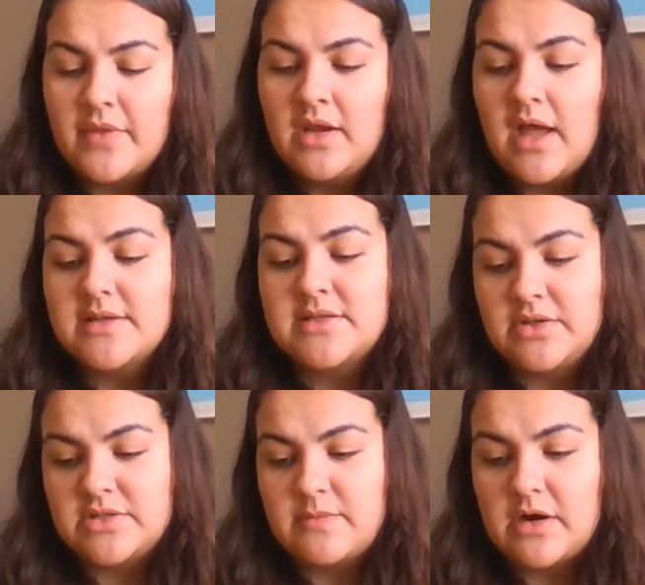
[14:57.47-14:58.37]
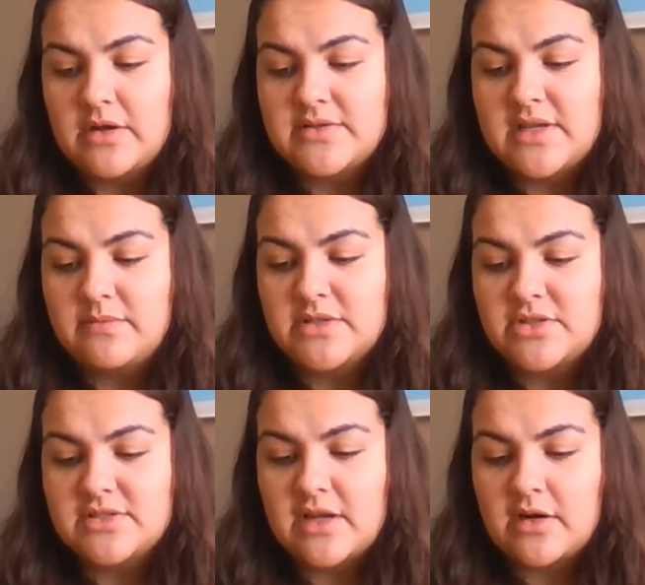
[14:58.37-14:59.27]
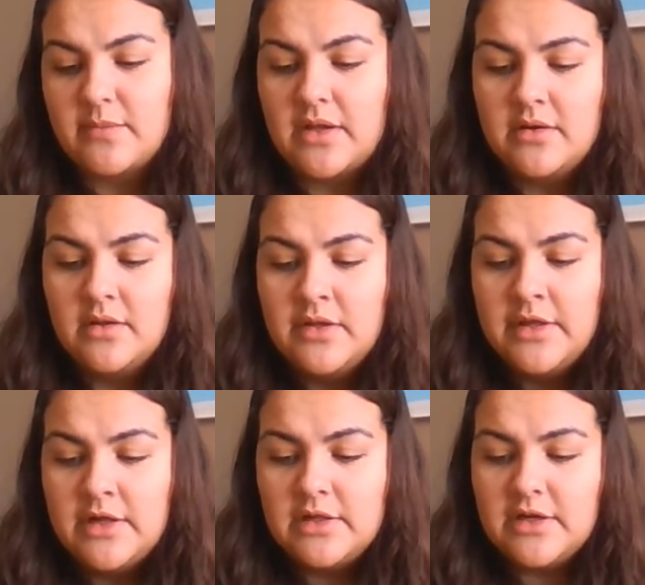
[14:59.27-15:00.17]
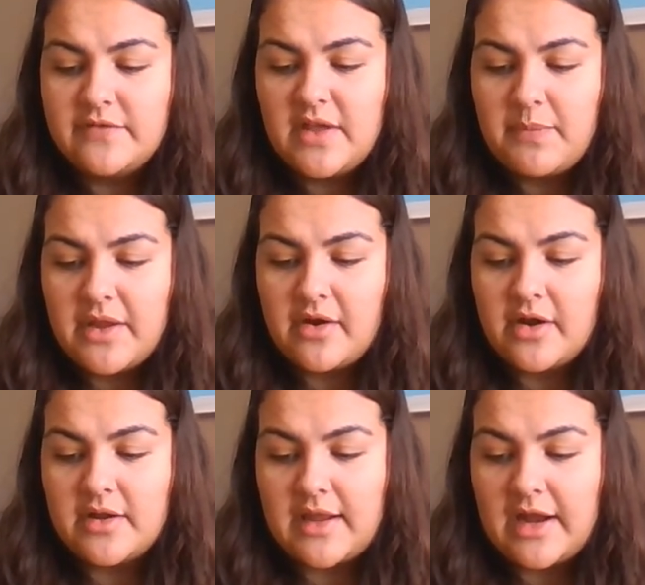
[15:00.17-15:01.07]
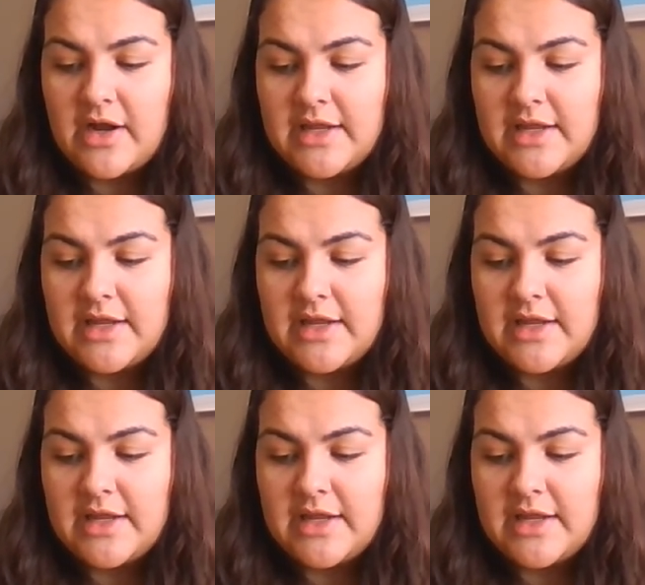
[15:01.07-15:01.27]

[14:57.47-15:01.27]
Not till tomorrow, said Mr. Zuckerman. Lurvy appeared, carrying